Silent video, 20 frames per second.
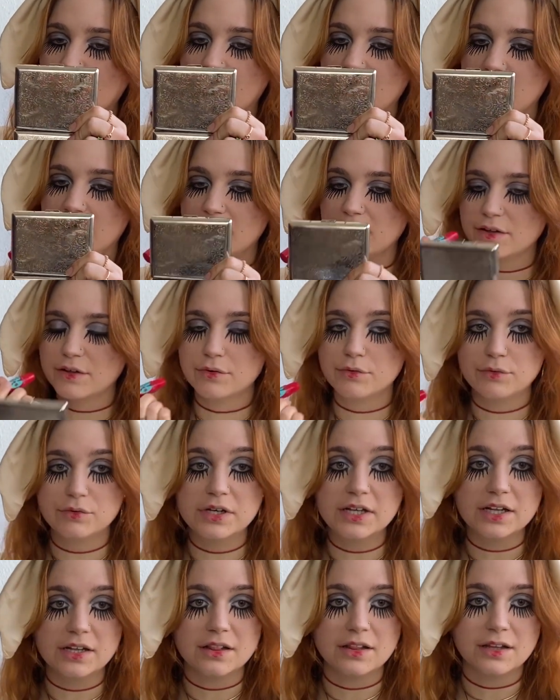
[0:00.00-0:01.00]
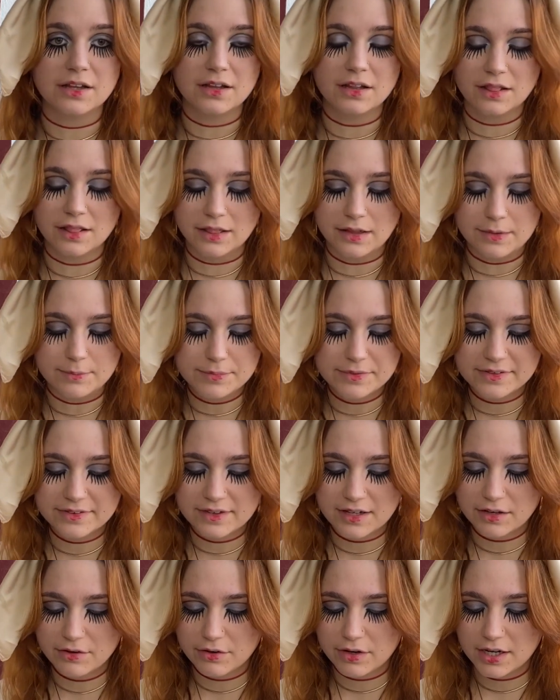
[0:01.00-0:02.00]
like a real lipstick